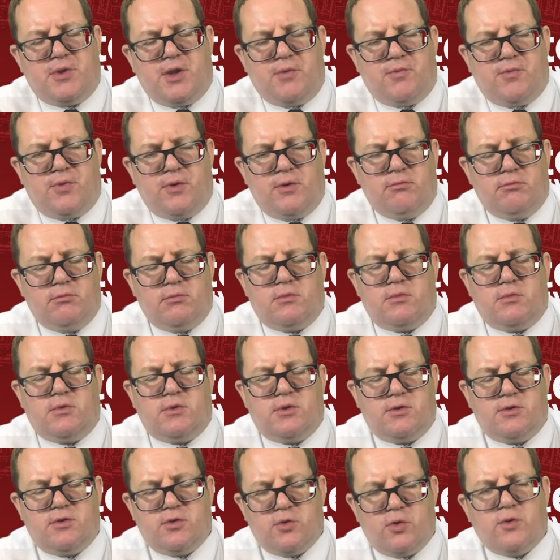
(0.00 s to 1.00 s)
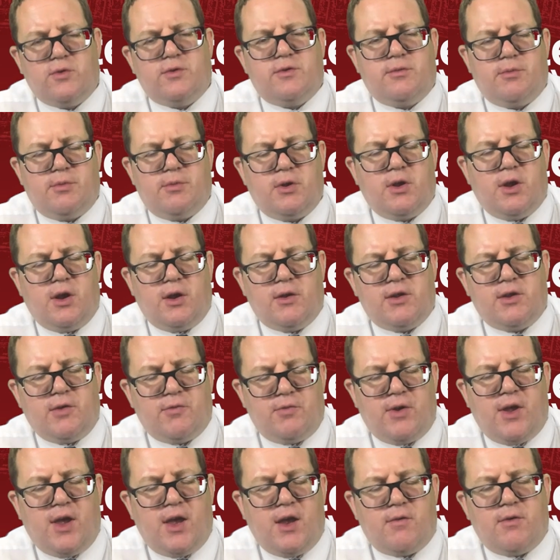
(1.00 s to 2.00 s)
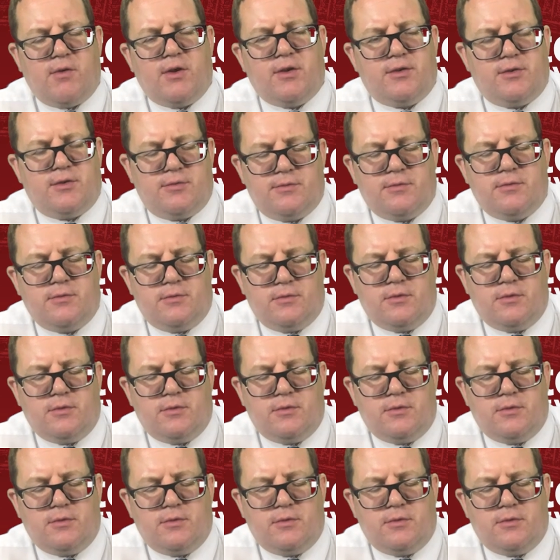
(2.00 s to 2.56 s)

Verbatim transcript: different source, you know, different areas.